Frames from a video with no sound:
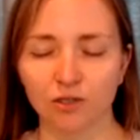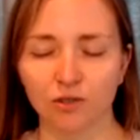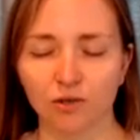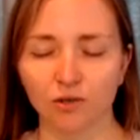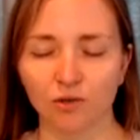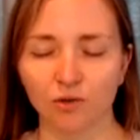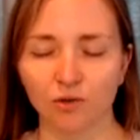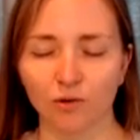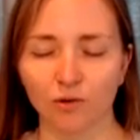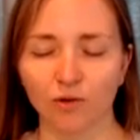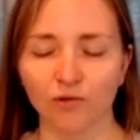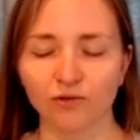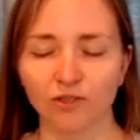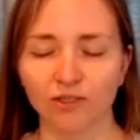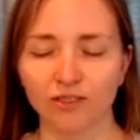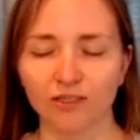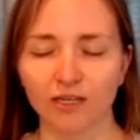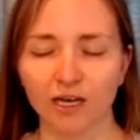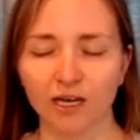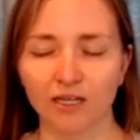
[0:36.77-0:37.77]
So
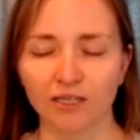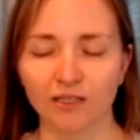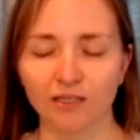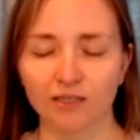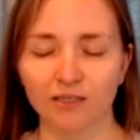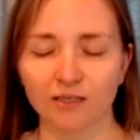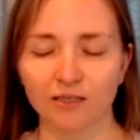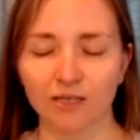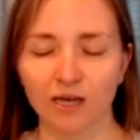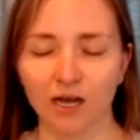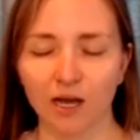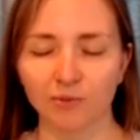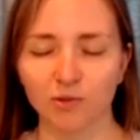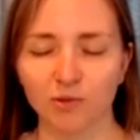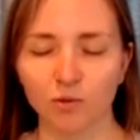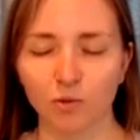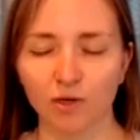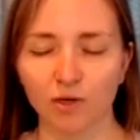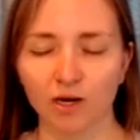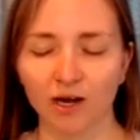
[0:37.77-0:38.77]

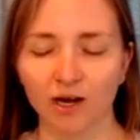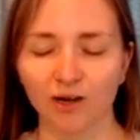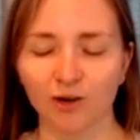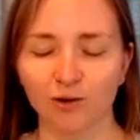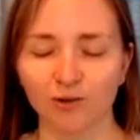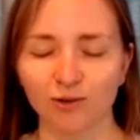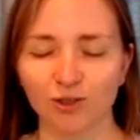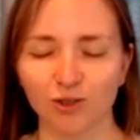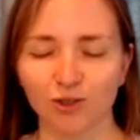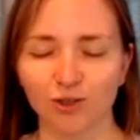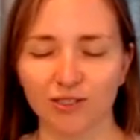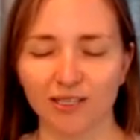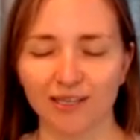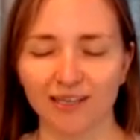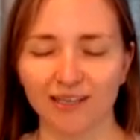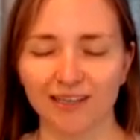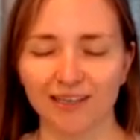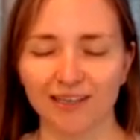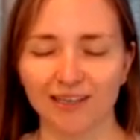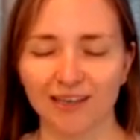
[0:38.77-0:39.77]
oftentimes we are
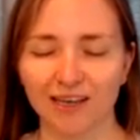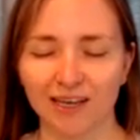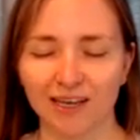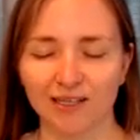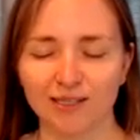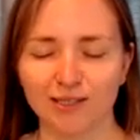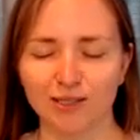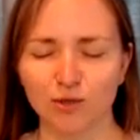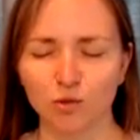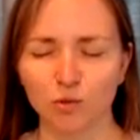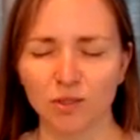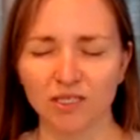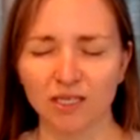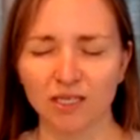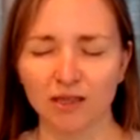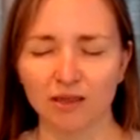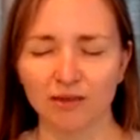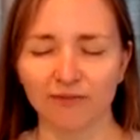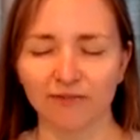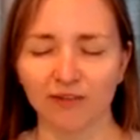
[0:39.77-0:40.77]
unconsciously
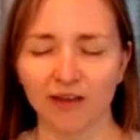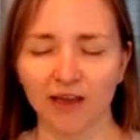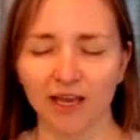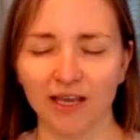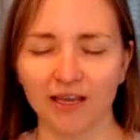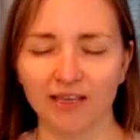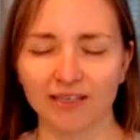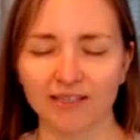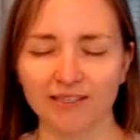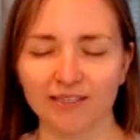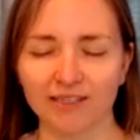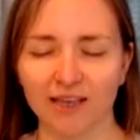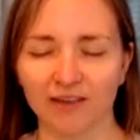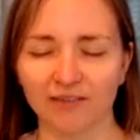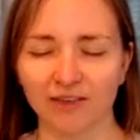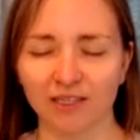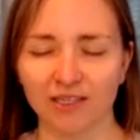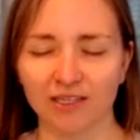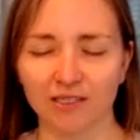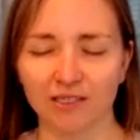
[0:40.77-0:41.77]
squeezing the face,
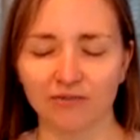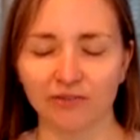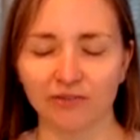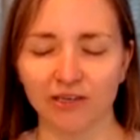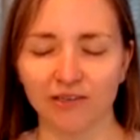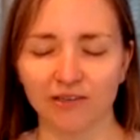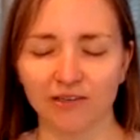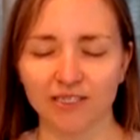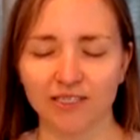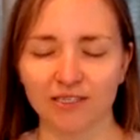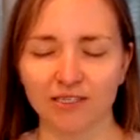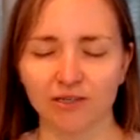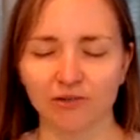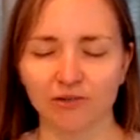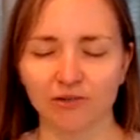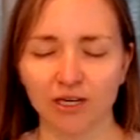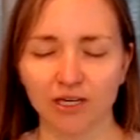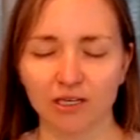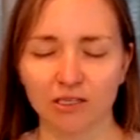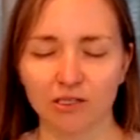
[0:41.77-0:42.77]
having this very
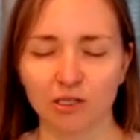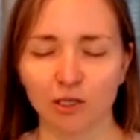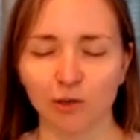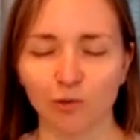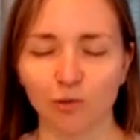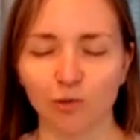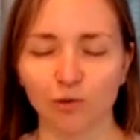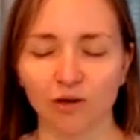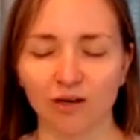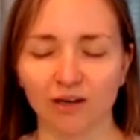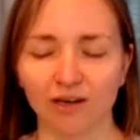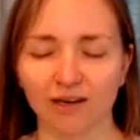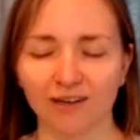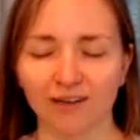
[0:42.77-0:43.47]
serious look.